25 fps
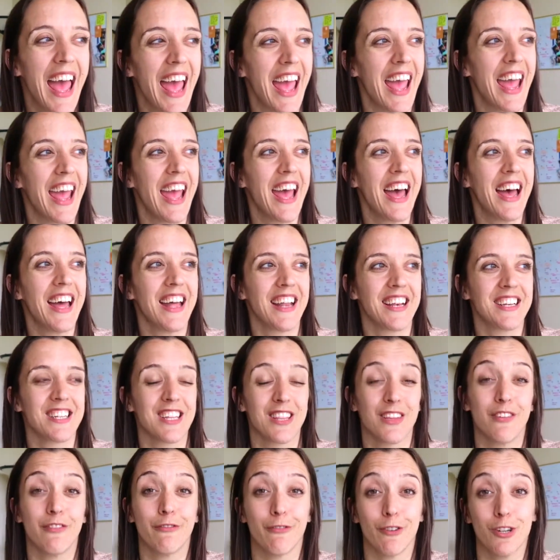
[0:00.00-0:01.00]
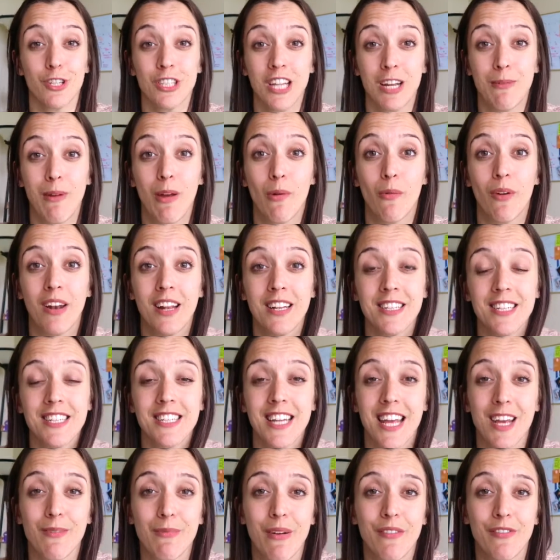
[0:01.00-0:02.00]
And the first time I went in to
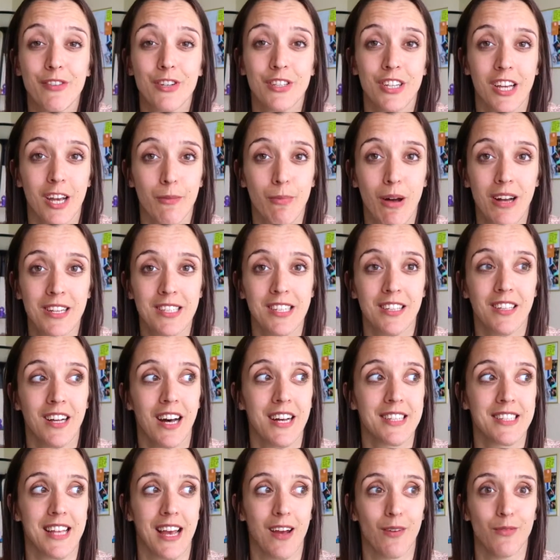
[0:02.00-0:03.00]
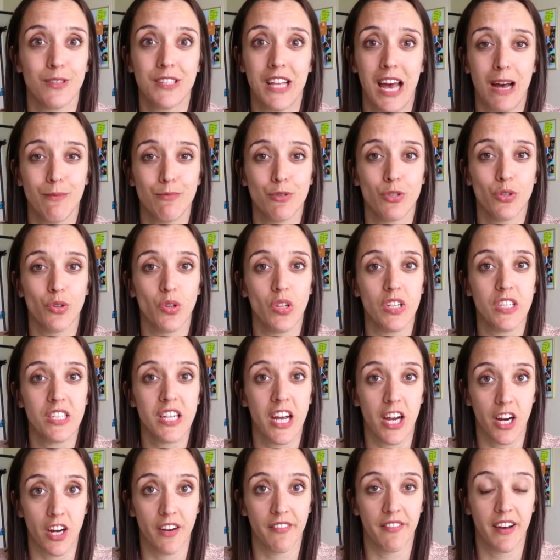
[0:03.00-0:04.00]
take my first kickboxing class, I was absolutely
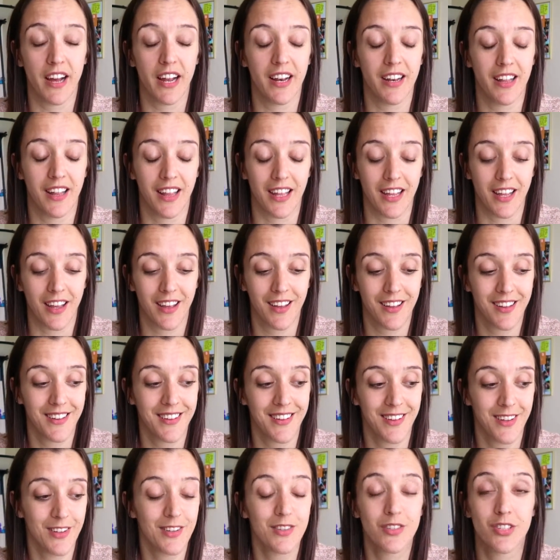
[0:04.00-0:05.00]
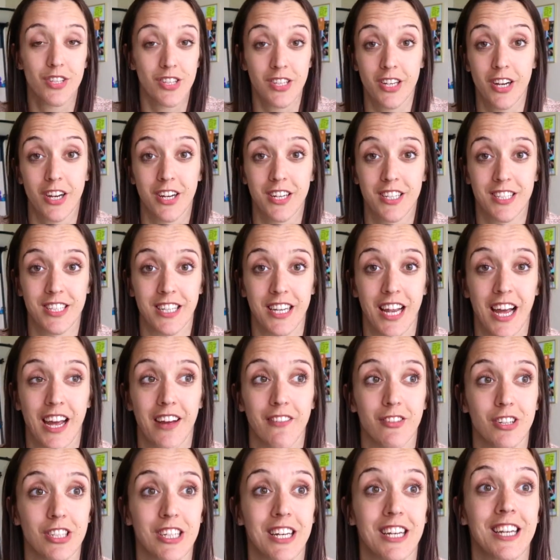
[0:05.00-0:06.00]
terrified. Like it's the scariest thing I
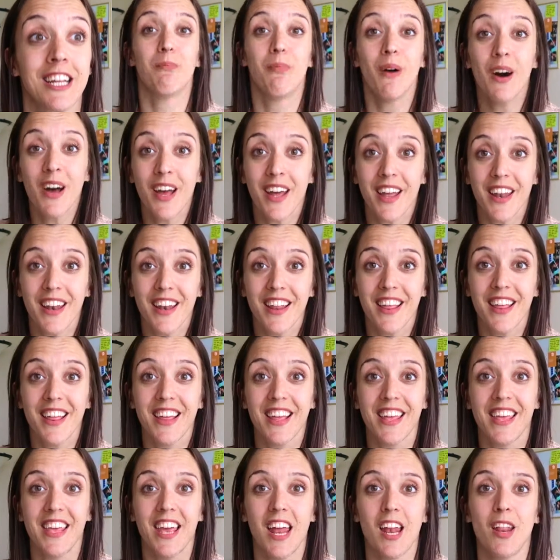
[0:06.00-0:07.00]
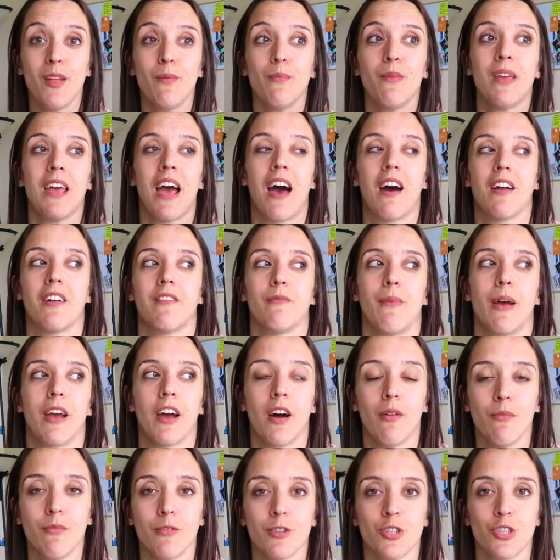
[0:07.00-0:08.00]
ever did. But getting me out of my
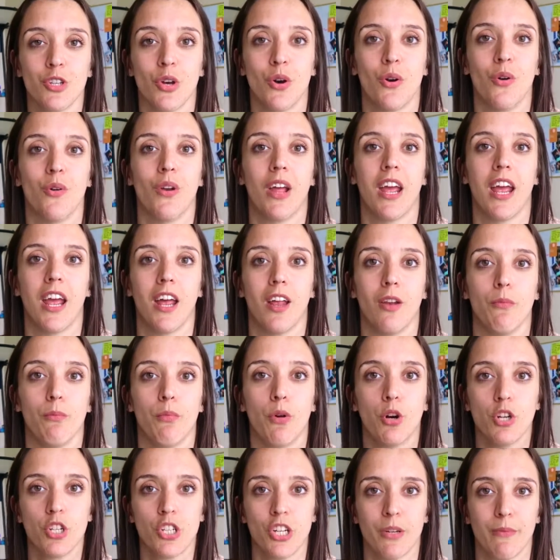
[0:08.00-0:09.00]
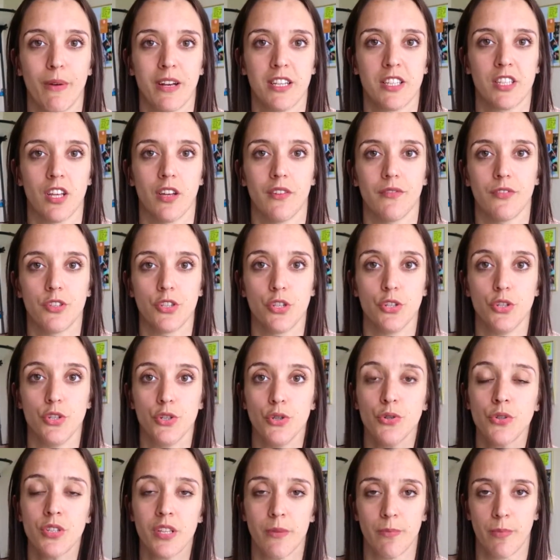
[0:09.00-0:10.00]
comfort zone and pushing myself to
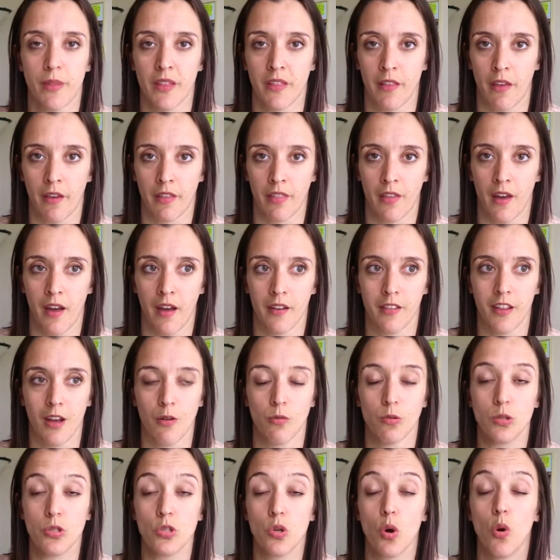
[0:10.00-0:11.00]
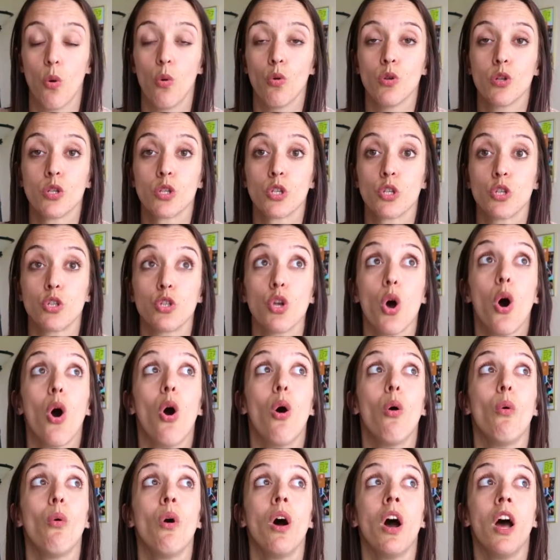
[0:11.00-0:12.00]
do something like that that was
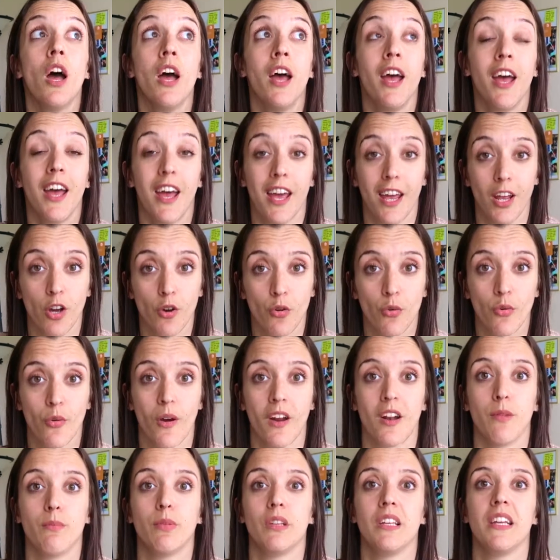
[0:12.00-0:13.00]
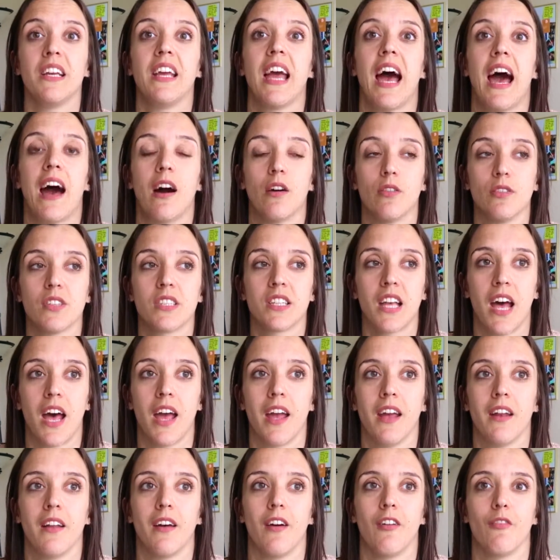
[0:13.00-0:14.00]
so incredibly
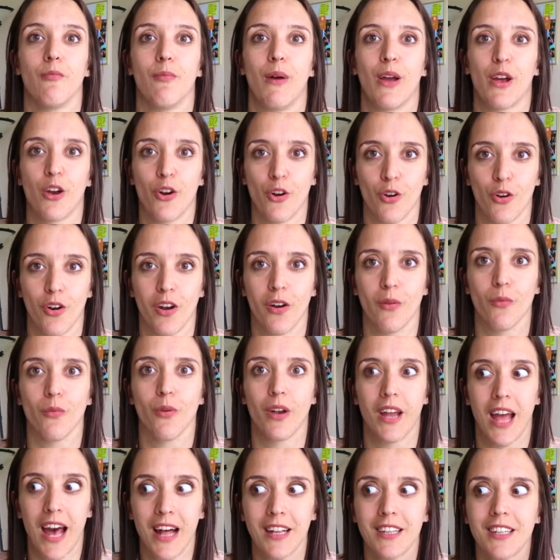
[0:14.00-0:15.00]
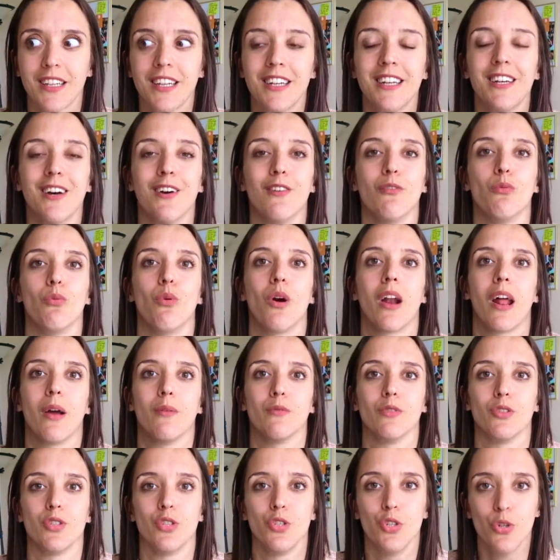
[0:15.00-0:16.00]
outside of my current reality of what I
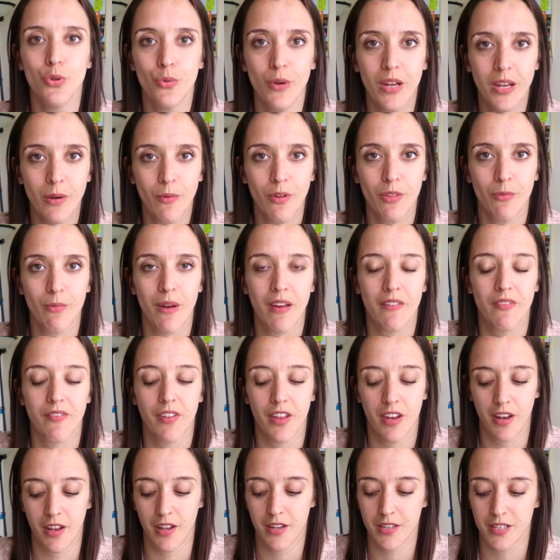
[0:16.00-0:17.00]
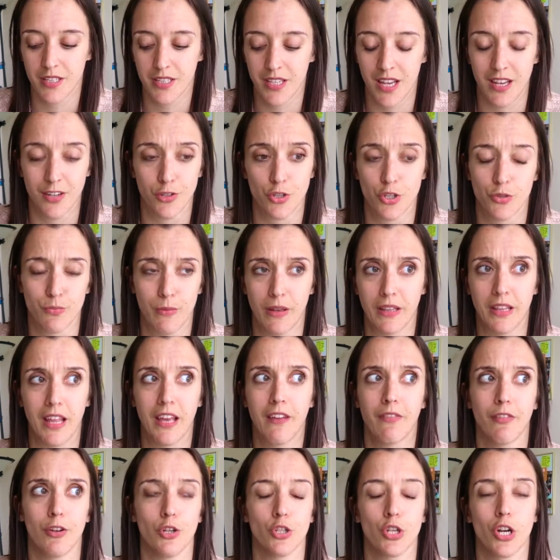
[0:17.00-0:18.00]
was doing with my fitness and just my
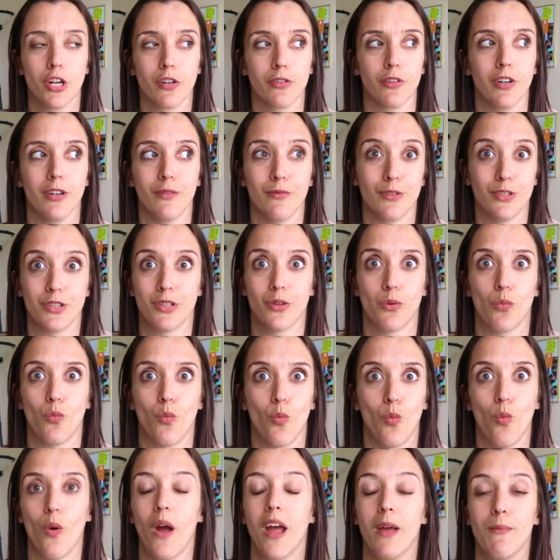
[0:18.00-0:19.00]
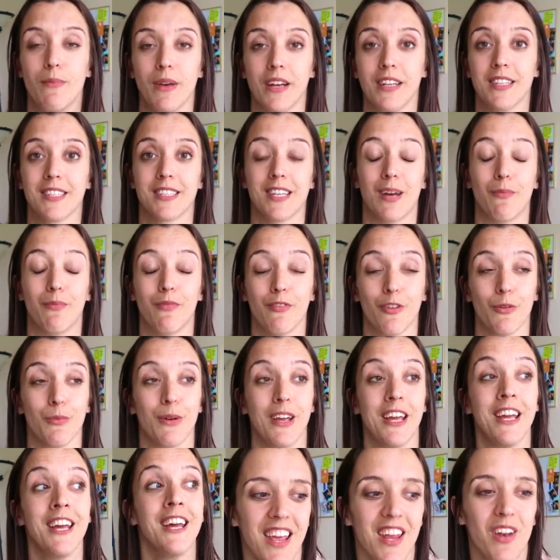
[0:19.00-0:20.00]
life in general. It was a way big step for
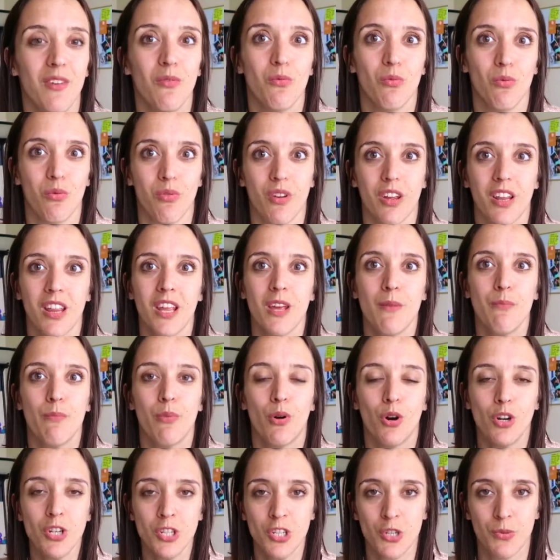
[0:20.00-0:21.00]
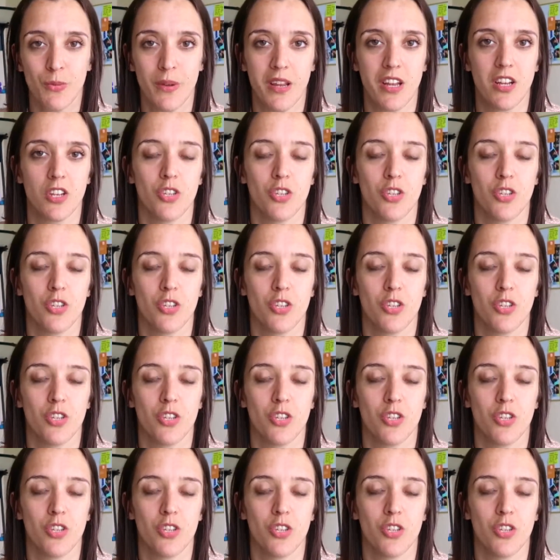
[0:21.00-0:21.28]
me. It really pushed me